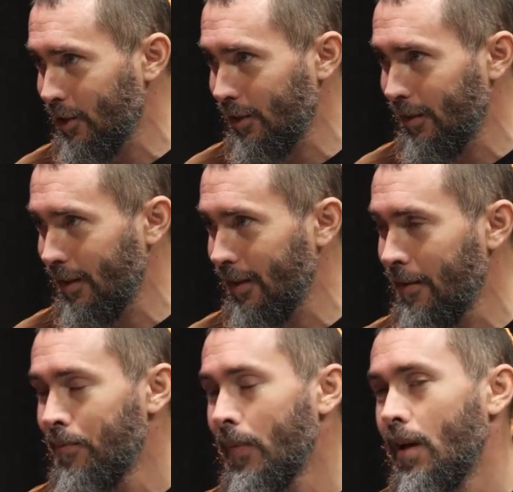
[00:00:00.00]
that
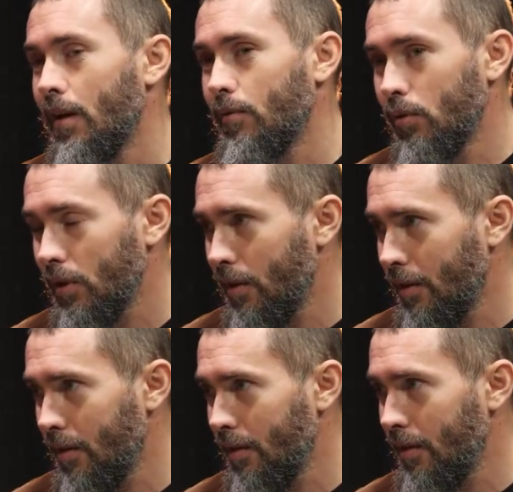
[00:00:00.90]
is, I,
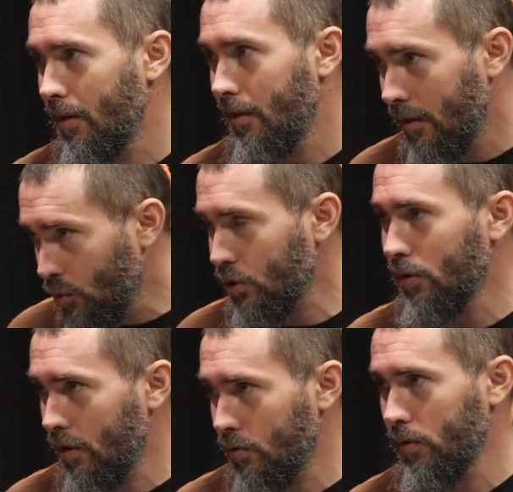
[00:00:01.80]
as a person,
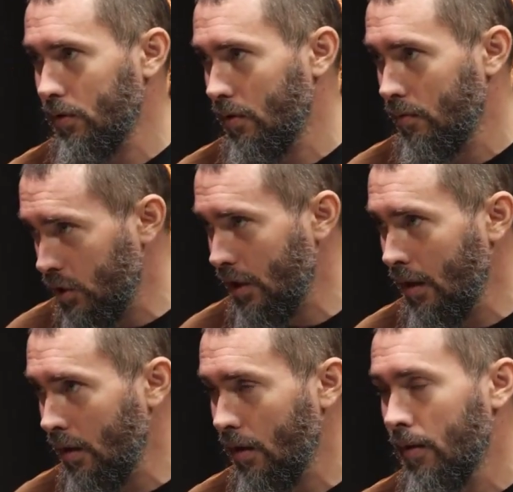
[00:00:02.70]
am also in
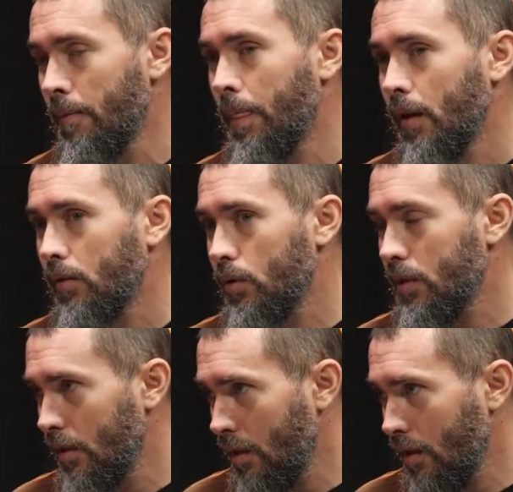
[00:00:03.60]
Bishkek, that
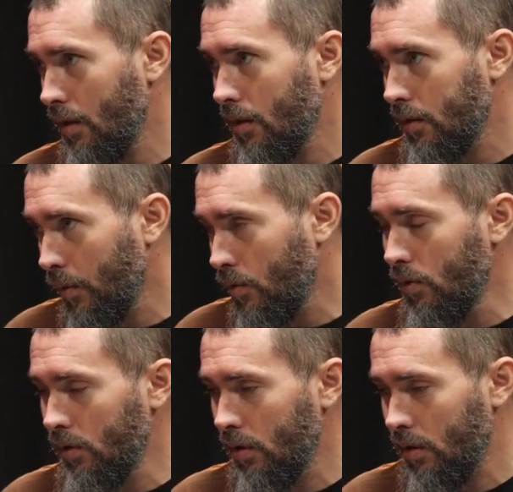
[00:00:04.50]
is, I am
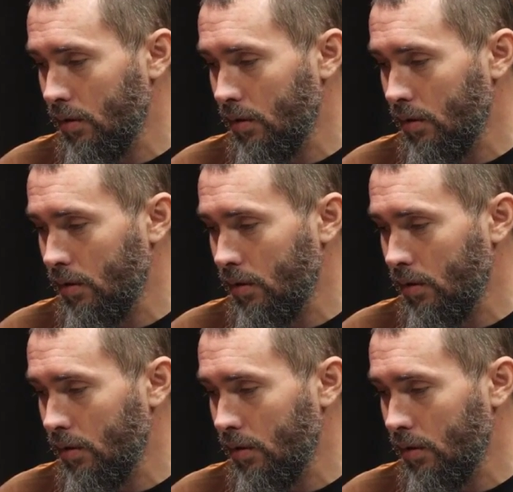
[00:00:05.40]
calm.